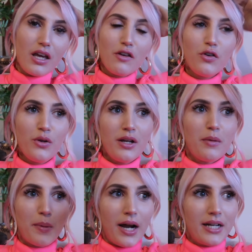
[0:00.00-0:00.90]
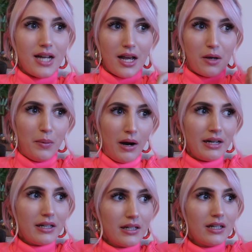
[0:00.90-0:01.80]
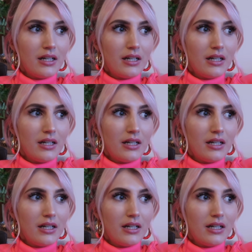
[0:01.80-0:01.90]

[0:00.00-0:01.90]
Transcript: if you need a break, take a break.